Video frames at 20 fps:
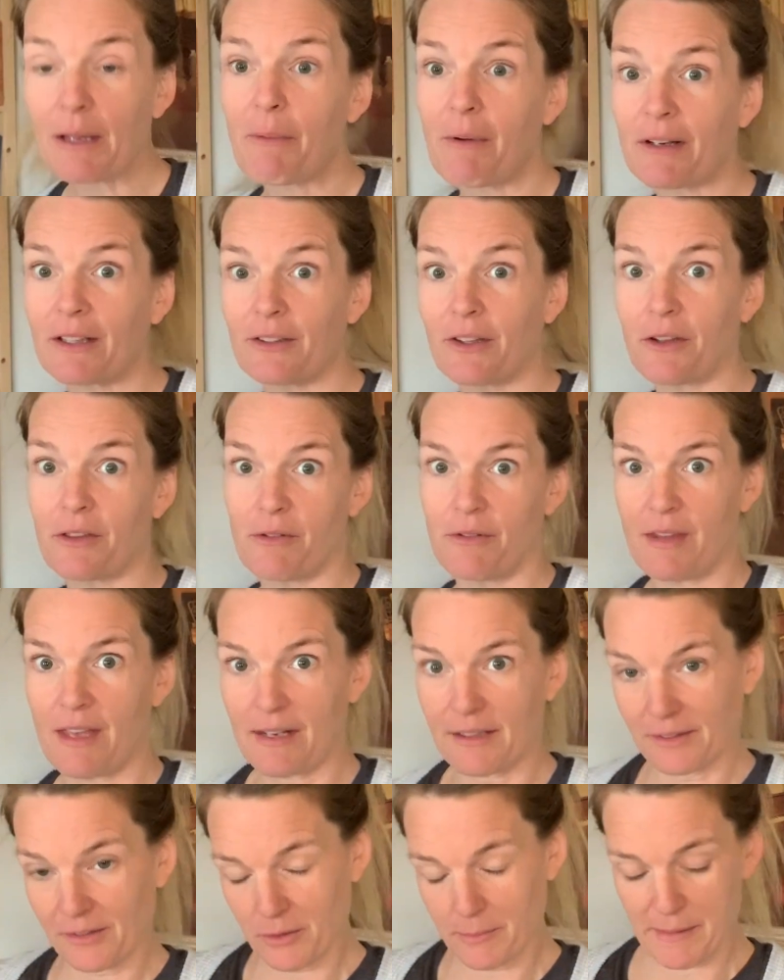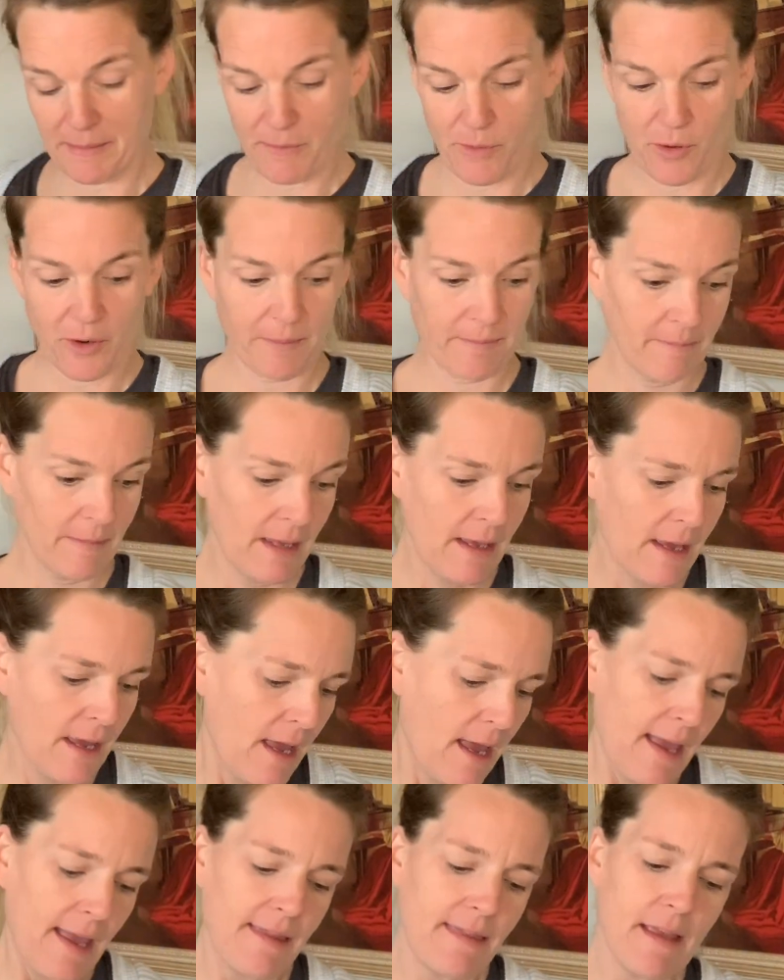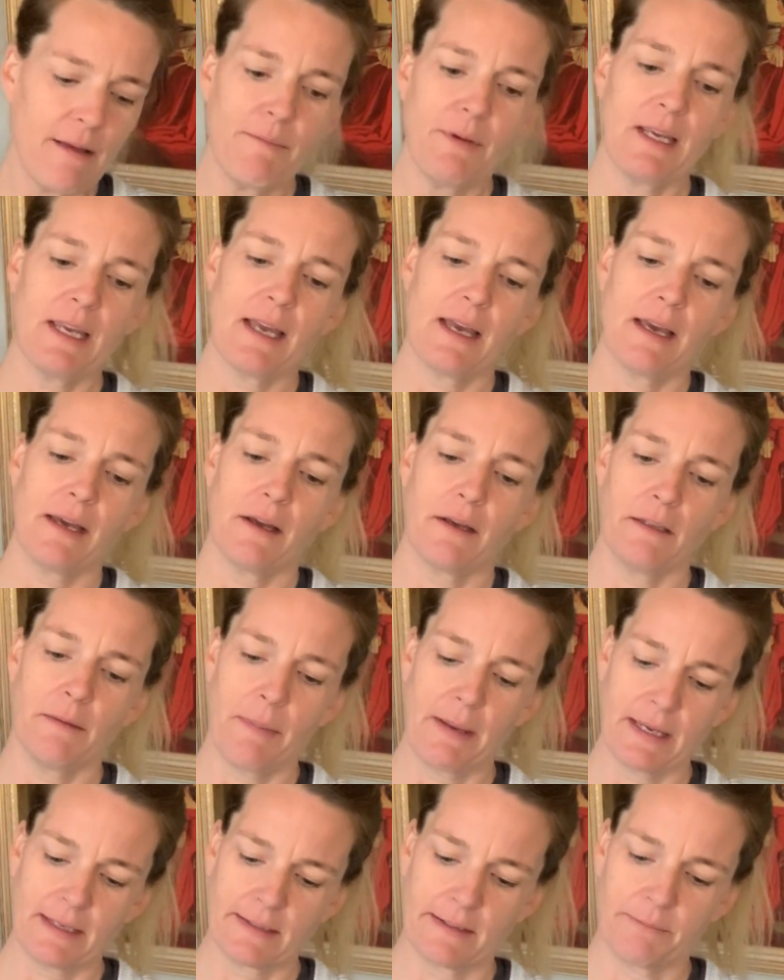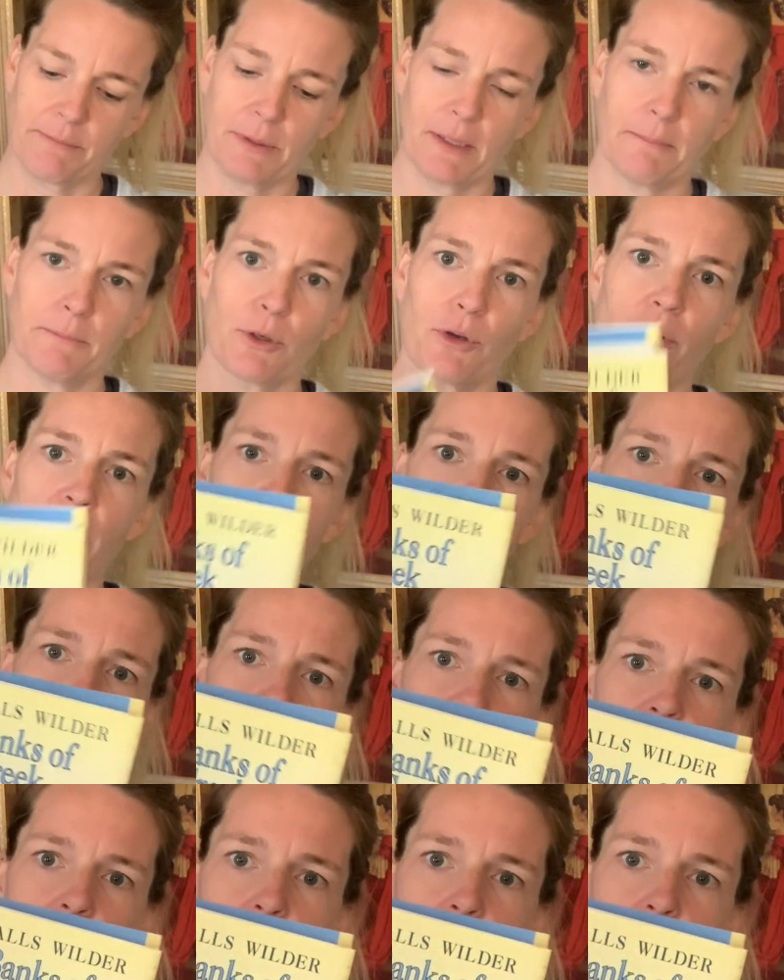want to look through that a little bit more. And then we got On the Banks of Plum Creek. This